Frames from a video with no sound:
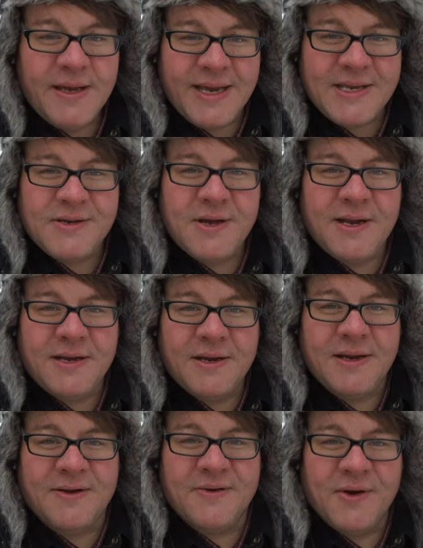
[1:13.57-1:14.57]
it's not
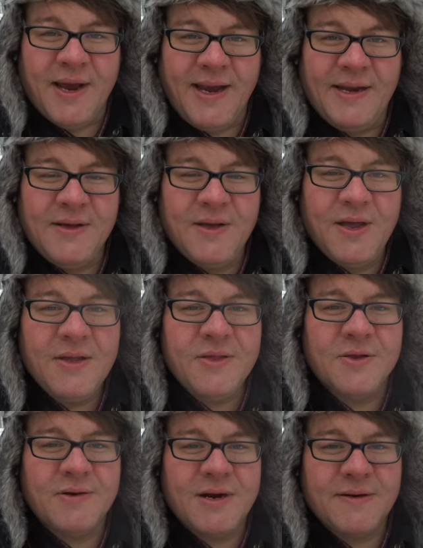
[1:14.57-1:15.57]
cut and dried.
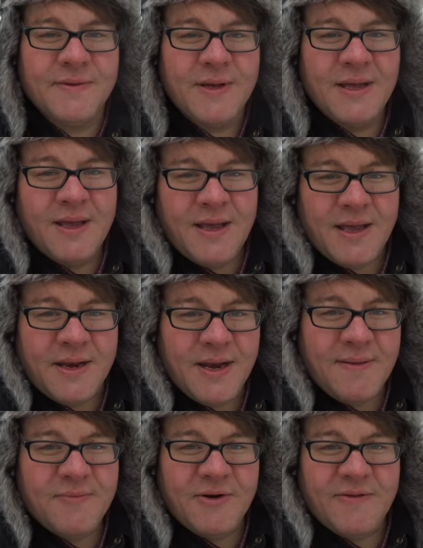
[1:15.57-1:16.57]
There are a
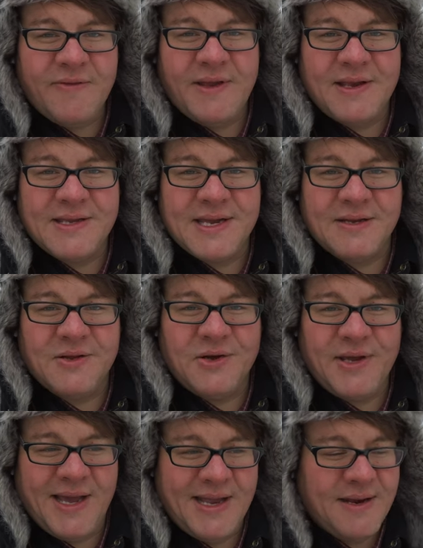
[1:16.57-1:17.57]
number of things I
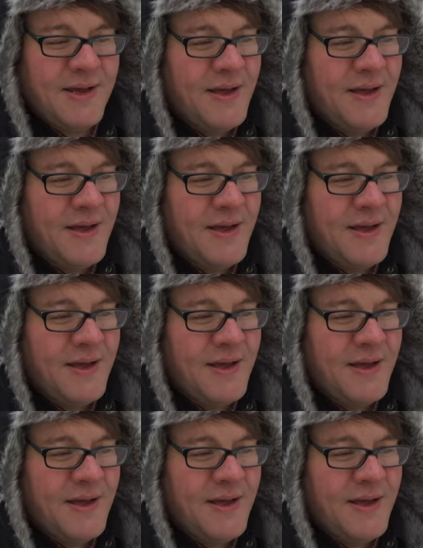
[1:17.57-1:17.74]
look at.